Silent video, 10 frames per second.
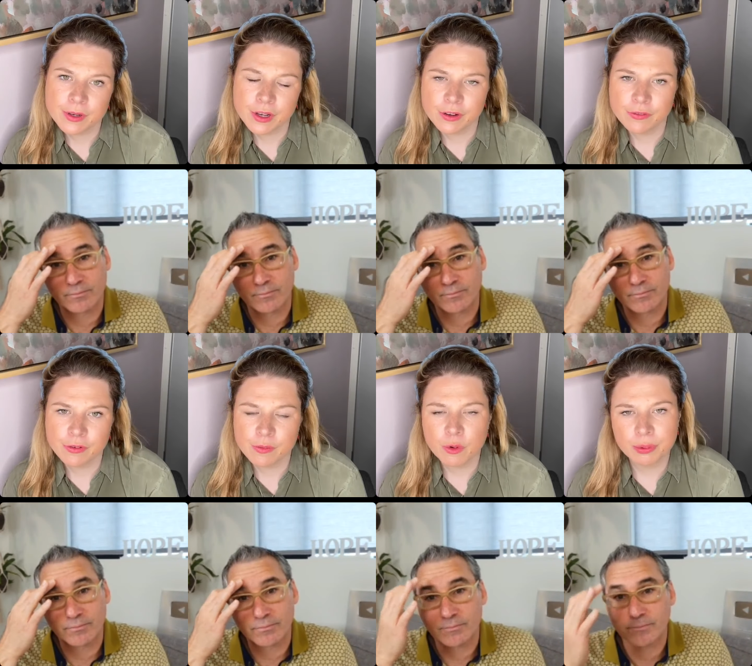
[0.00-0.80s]
Speaker 1: going for a
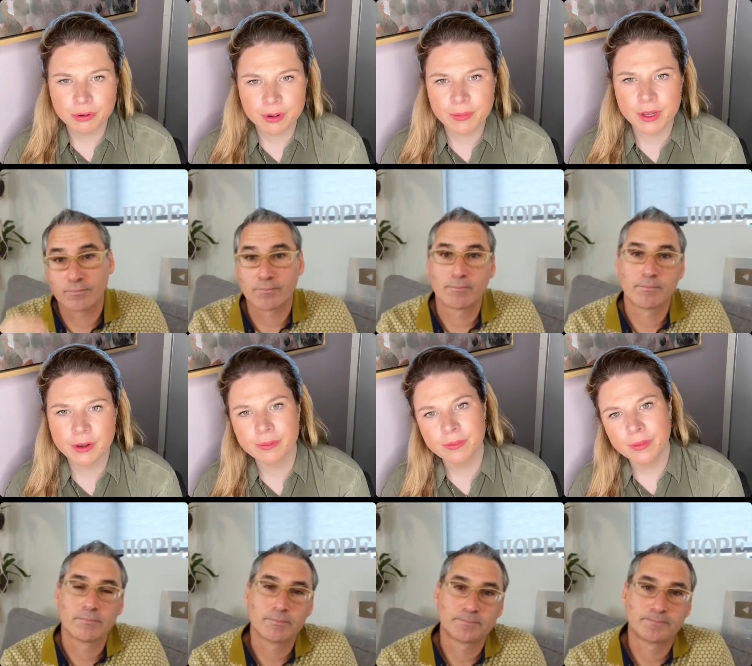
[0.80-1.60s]
more
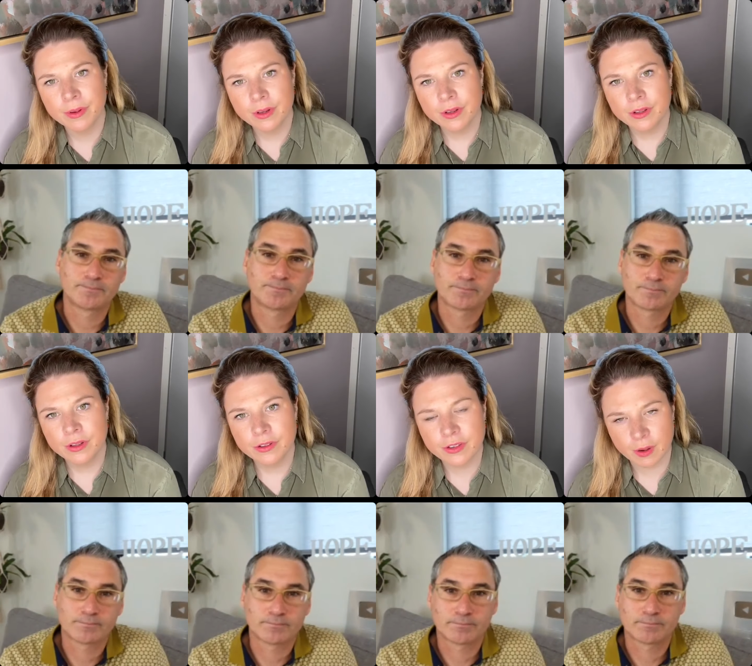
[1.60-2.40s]
premium
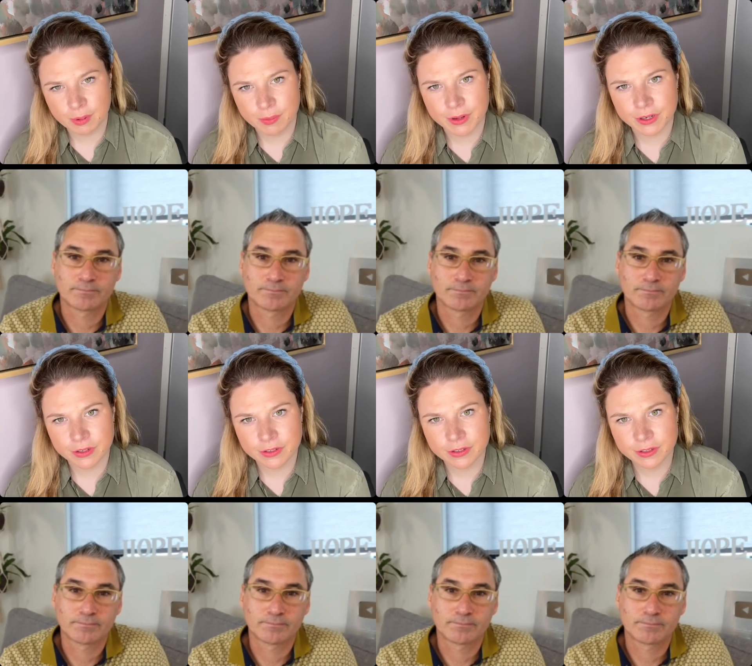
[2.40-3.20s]

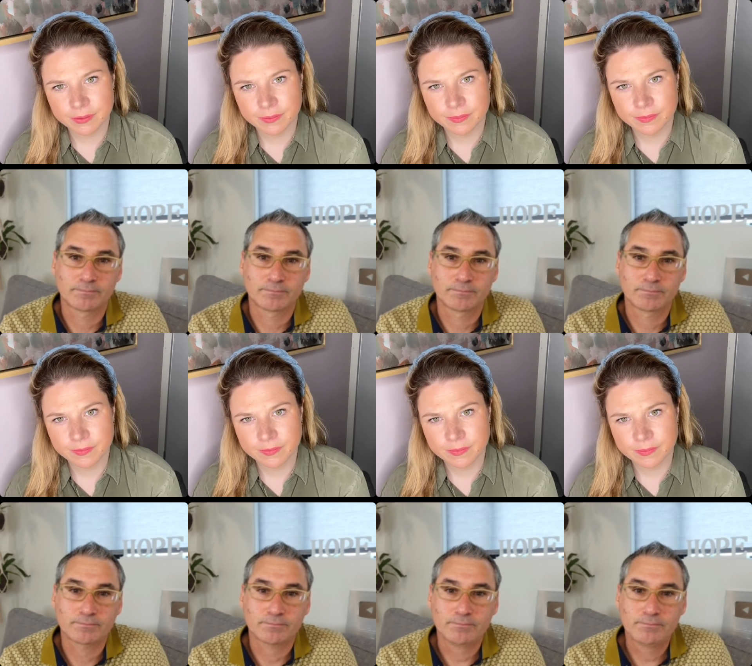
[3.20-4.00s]
supplement,
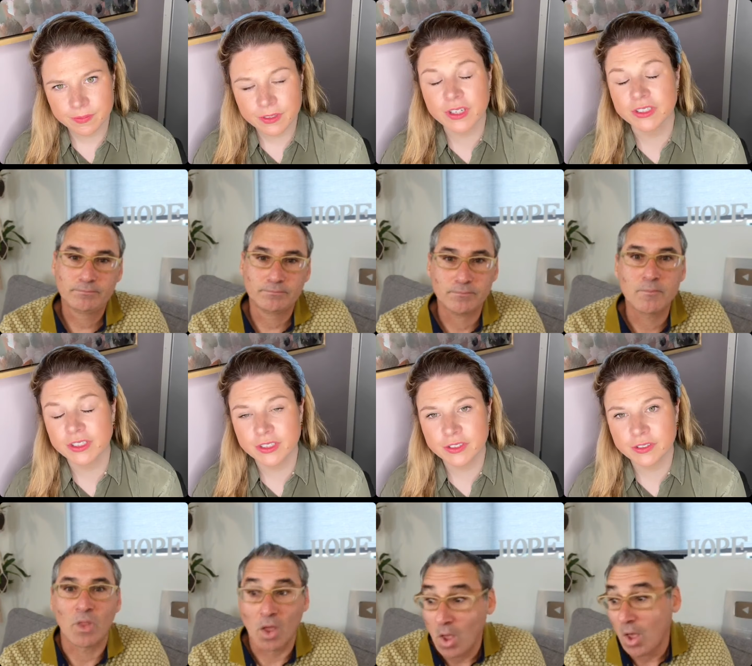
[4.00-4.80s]
such
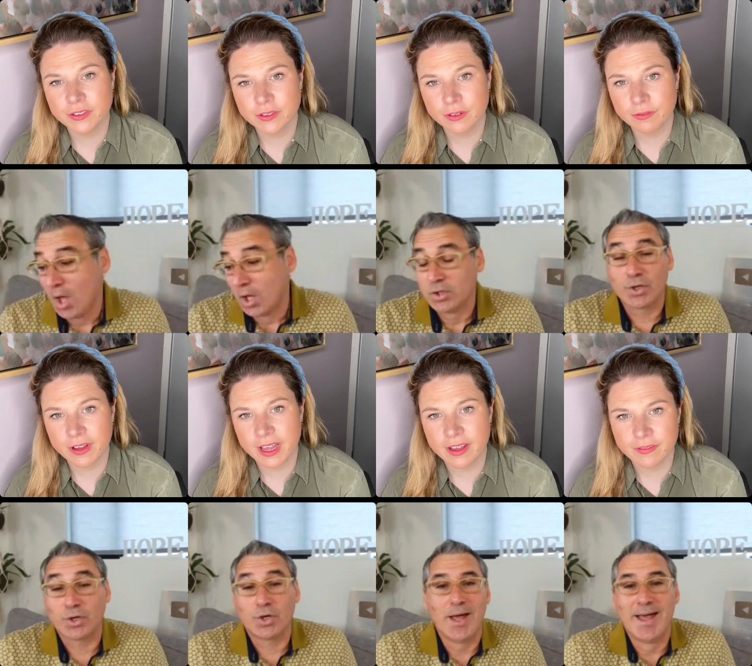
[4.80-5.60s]
as
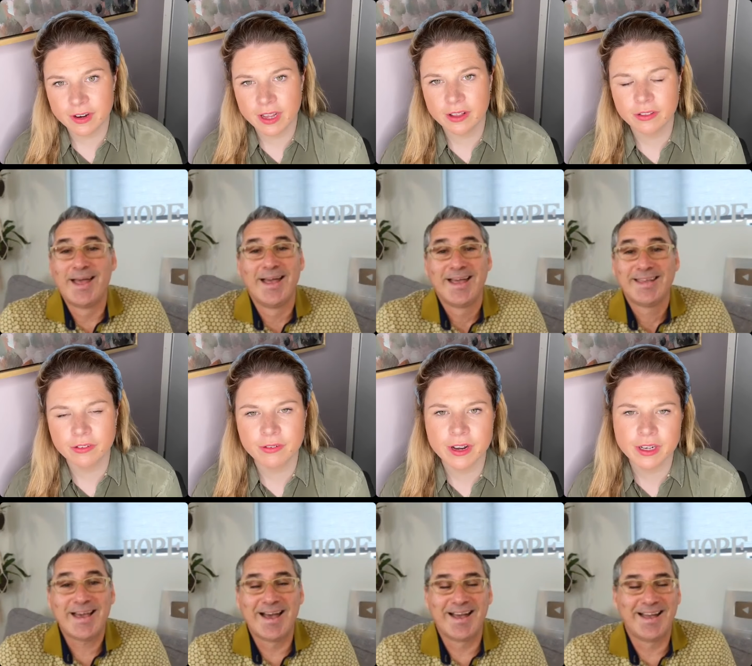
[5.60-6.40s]
Fairhaven Health
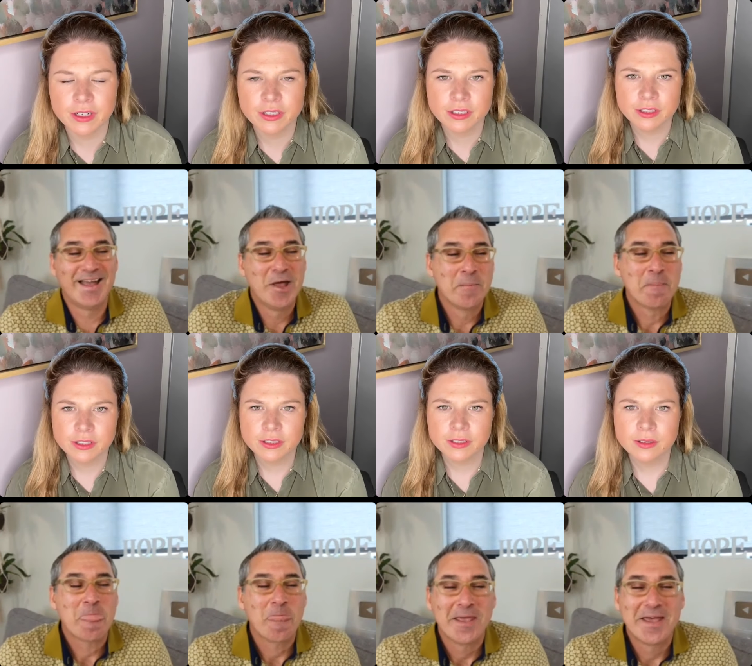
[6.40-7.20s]
Speaker 2: yeah. range?
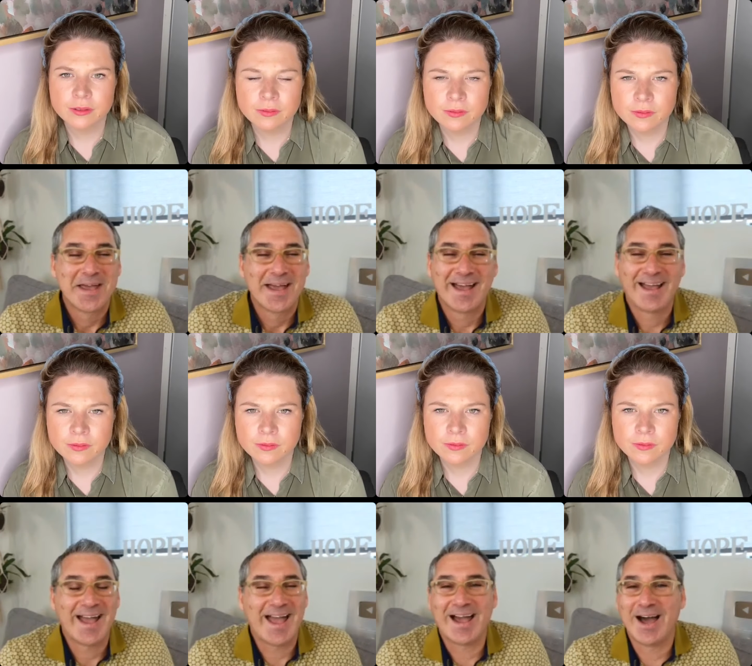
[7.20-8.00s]

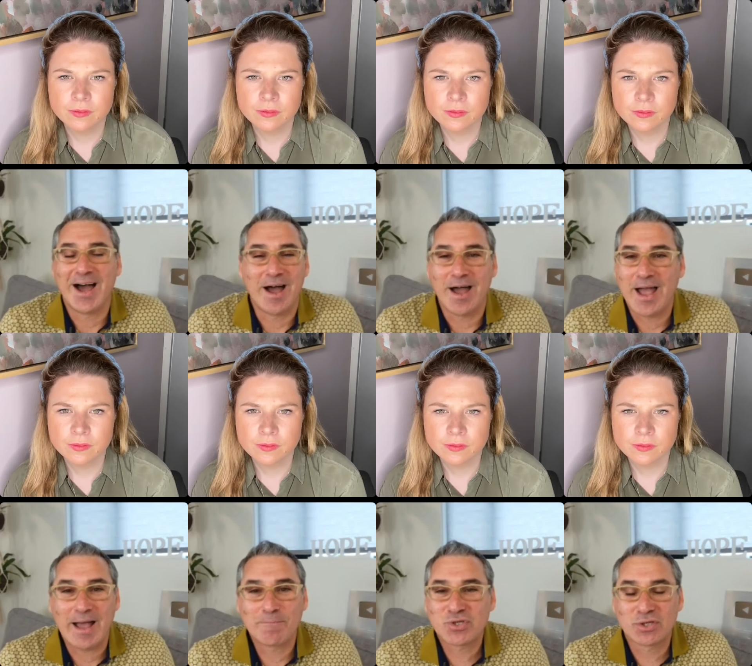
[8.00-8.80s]
Uh,
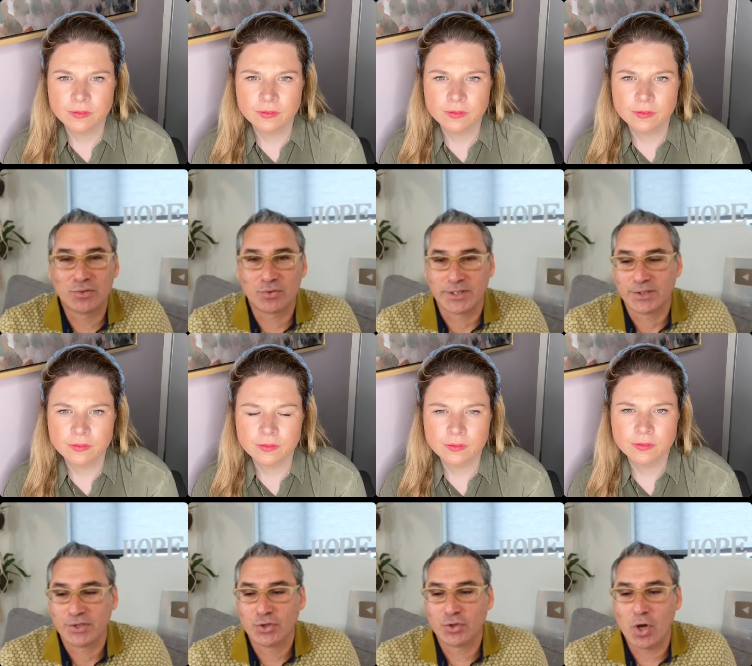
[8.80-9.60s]
absolutely.
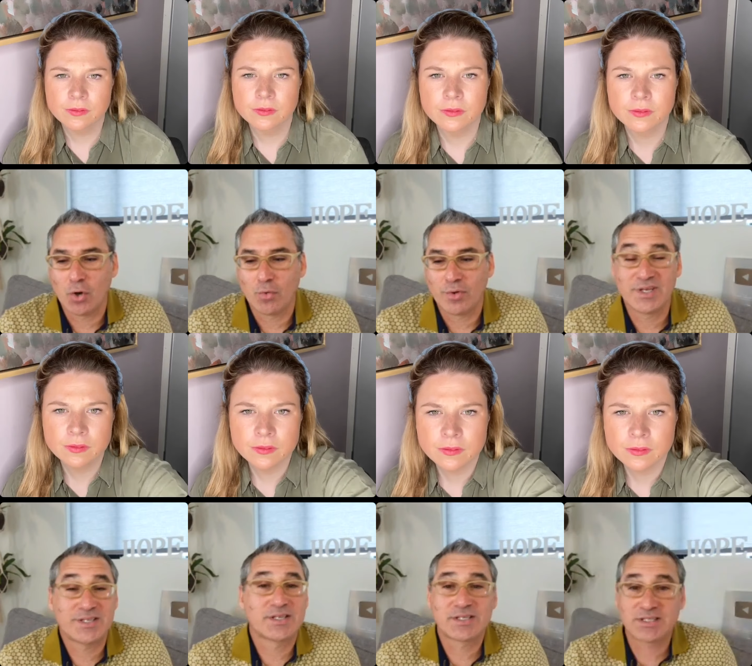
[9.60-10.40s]
You know,
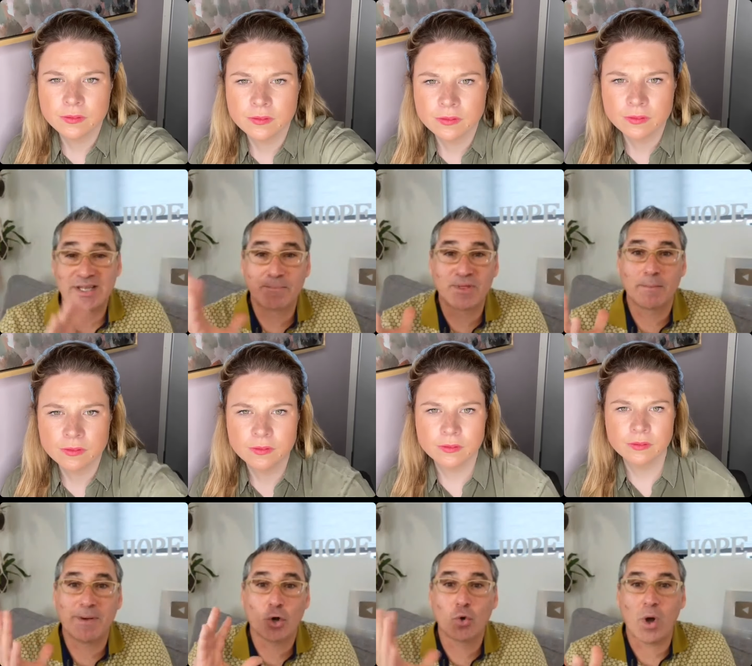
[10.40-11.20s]
this is the same thing
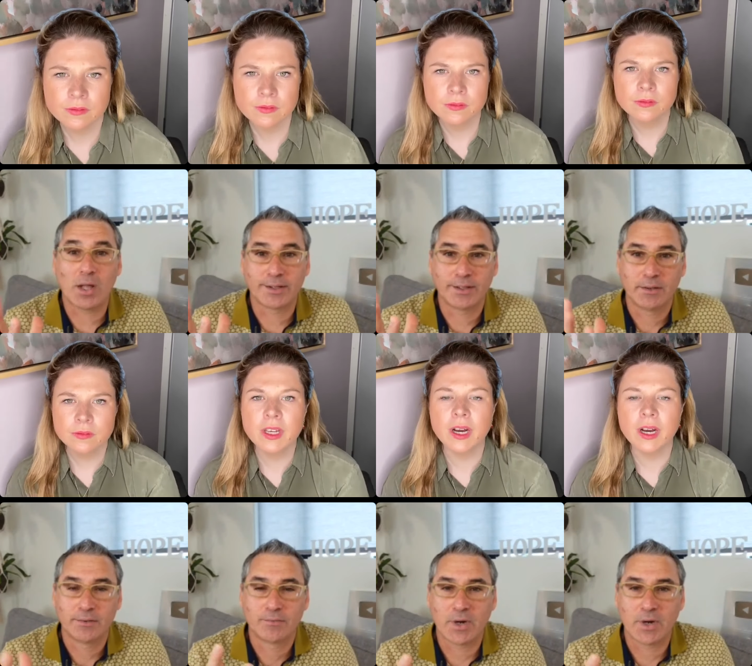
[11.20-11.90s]
about quality,
Speaker 1: yeah.